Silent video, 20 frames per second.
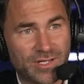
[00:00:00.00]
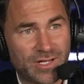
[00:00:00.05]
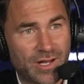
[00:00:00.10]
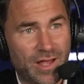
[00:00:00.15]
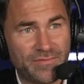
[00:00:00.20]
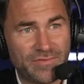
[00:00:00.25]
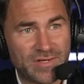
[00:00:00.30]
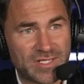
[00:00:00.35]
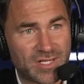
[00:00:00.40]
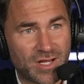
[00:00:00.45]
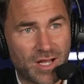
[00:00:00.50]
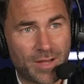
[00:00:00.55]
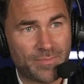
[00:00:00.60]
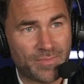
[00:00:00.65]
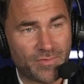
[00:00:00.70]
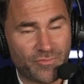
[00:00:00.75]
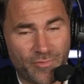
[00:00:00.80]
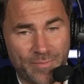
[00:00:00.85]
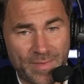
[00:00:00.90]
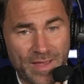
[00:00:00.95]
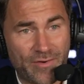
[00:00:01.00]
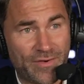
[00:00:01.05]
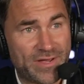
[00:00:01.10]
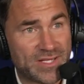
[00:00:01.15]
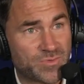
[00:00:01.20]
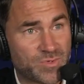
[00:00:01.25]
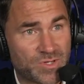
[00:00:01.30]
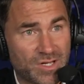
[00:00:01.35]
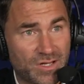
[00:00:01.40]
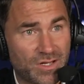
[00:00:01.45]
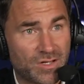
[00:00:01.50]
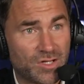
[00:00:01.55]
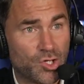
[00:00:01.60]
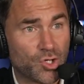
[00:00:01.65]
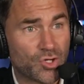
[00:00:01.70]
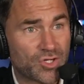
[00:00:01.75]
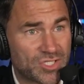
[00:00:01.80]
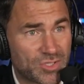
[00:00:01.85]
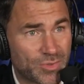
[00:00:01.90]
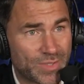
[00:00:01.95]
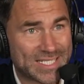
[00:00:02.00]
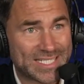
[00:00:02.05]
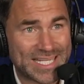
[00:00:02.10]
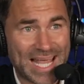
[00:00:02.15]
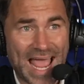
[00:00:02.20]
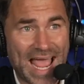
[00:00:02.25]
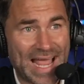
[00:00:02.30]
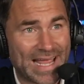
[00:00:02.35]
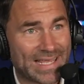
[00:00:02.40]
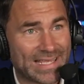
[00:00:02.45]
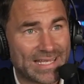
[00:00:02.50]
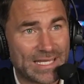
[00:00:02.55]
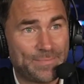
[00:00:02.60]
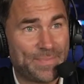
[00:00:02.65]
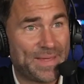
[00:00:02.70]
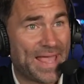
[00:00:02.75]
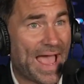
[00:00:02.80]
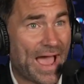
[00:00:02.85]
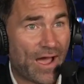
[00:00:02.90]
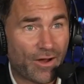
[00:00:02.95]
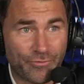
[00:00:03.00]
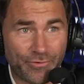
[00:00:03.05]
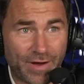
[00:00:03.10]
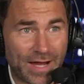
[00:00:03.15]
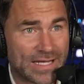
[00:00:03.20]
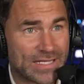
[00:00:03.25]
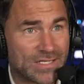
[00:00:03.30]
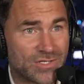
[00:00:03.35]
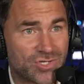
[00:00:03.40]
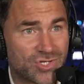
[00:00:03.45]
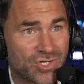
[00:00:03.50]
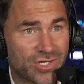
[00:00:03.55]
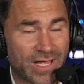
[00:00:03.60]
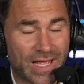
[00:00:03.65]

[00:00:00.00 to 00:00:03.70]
You know, every time Ramirez would look to attack, he'd be out of range.